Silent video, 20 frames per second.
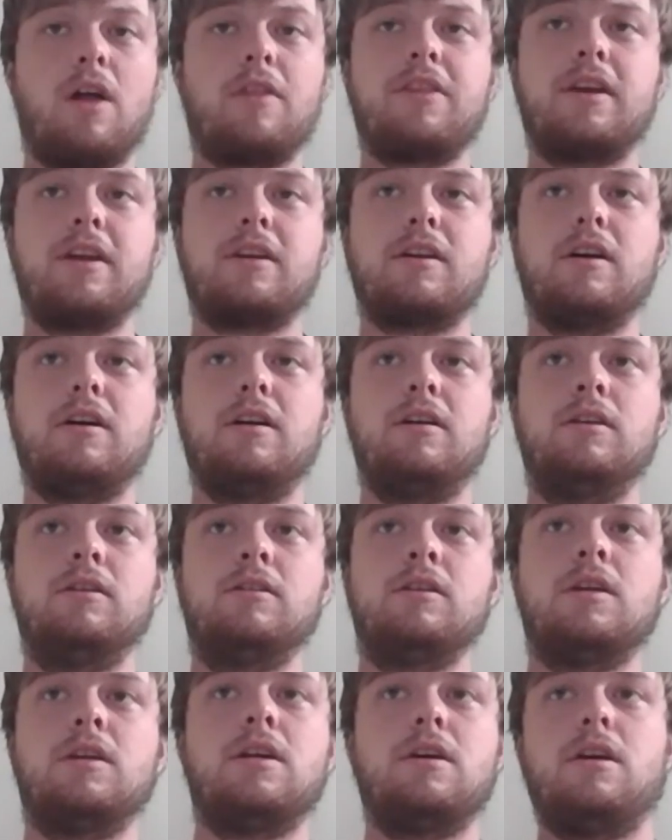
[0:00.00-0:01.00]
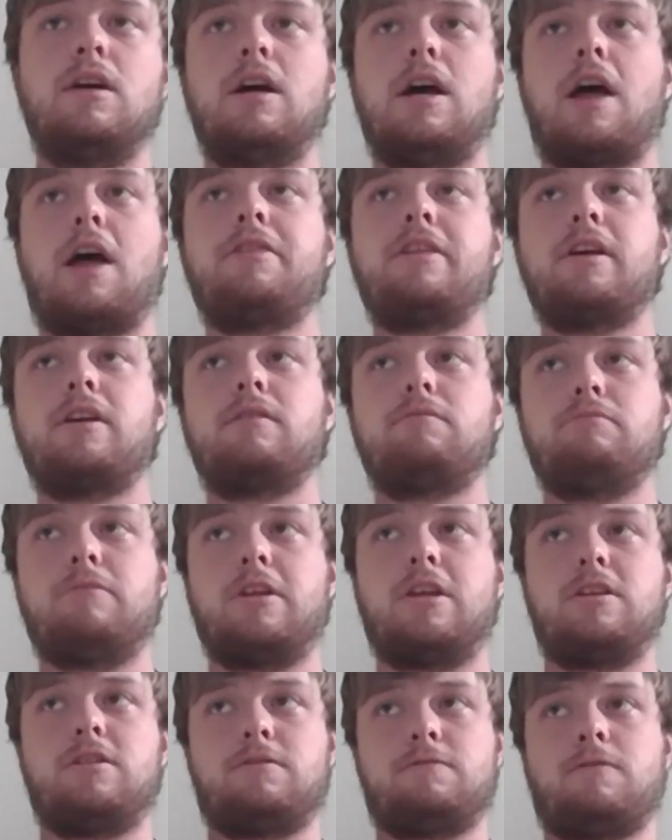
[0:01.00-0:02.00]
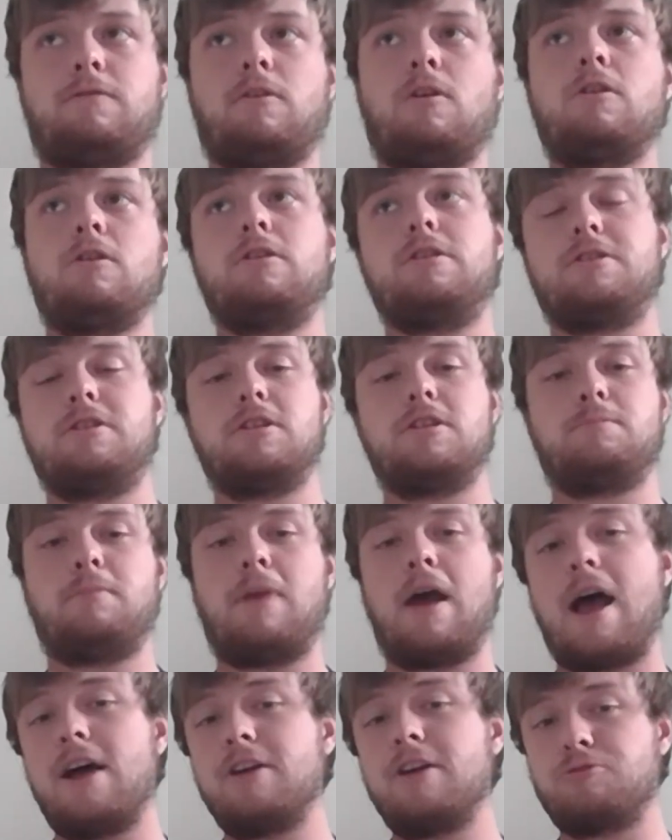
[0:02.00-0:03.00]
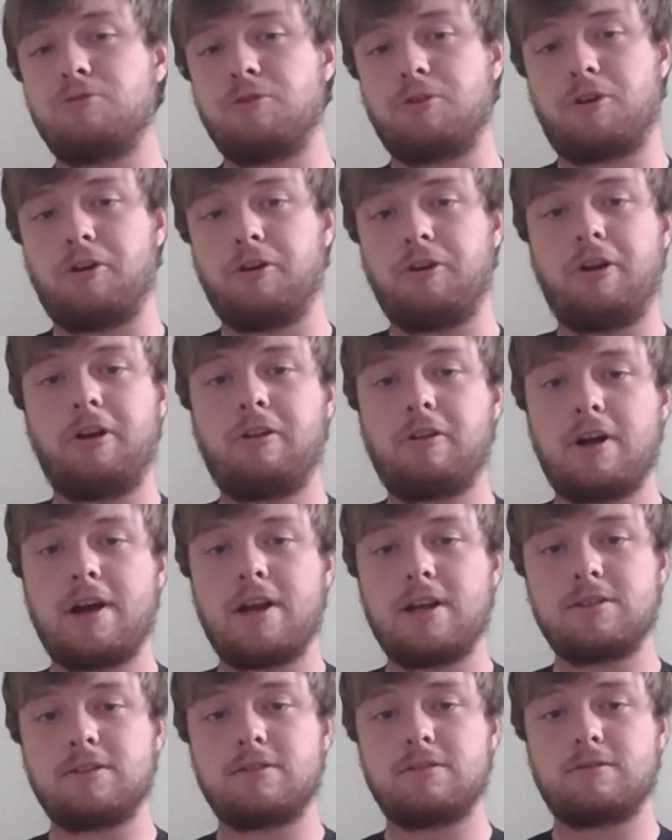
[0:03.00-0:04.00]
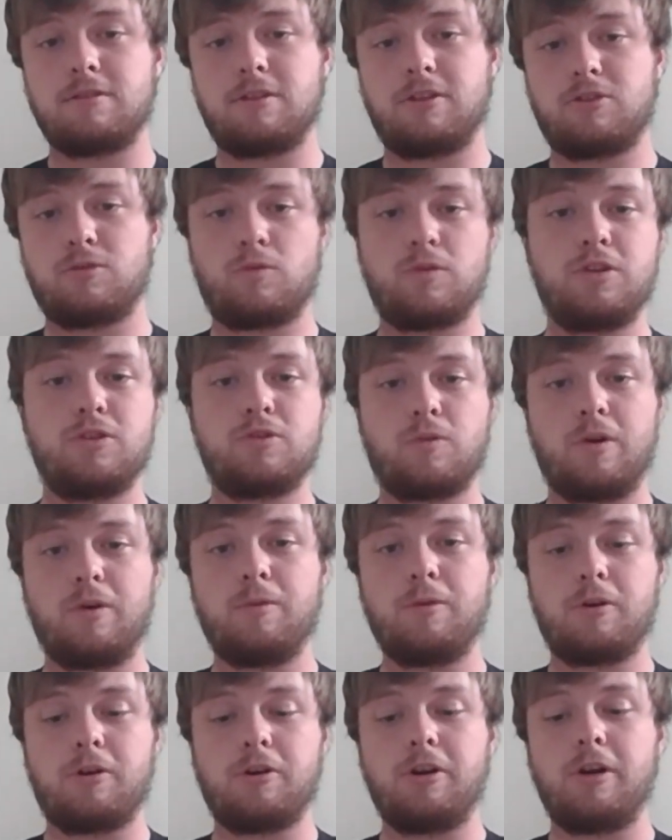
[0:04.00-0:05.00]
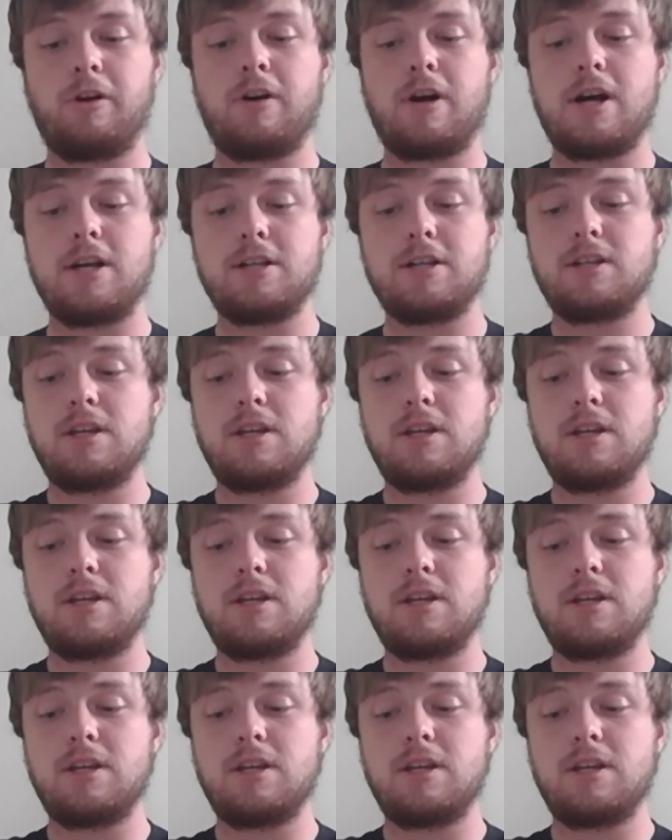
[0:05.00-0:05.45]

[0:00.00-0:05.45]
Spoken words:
think as far as this past recruiting class, the 2020 recruiting class,